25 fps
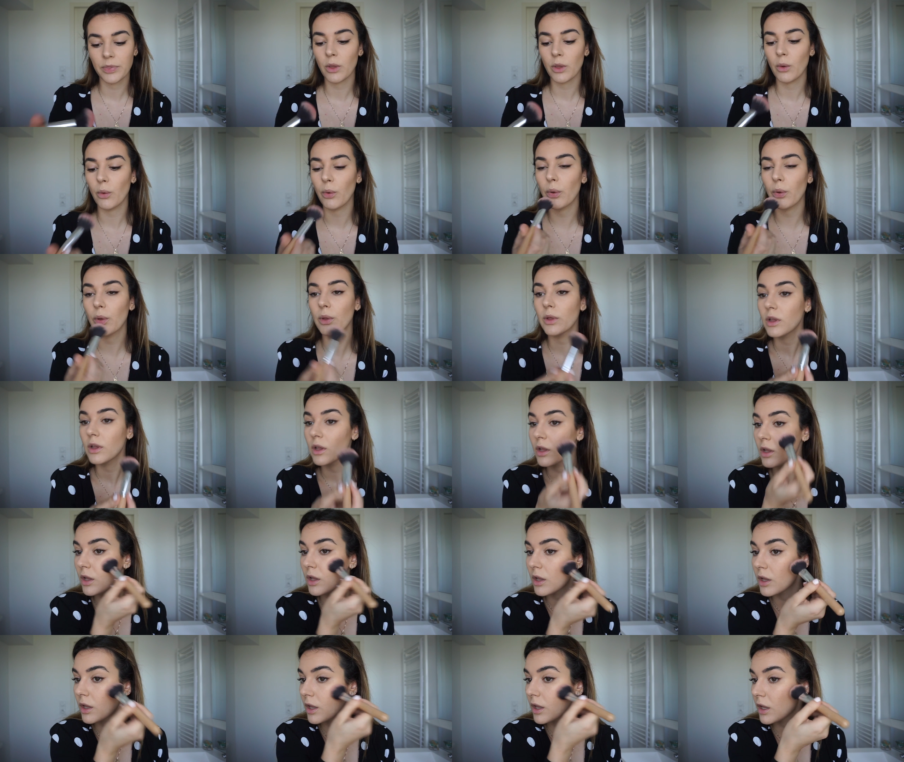
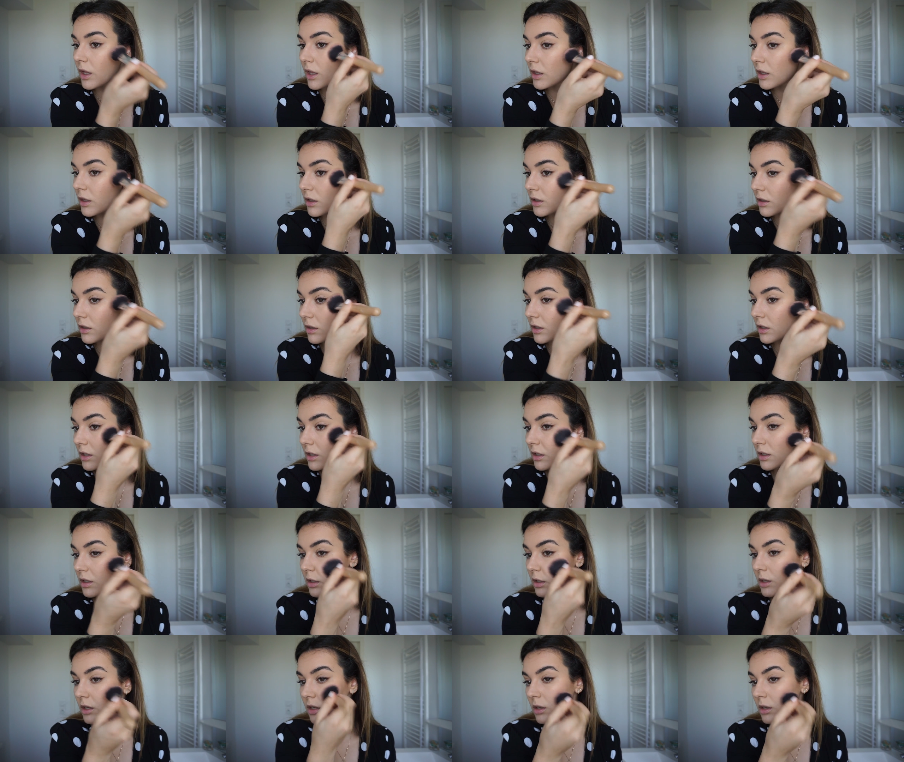(no one is talking)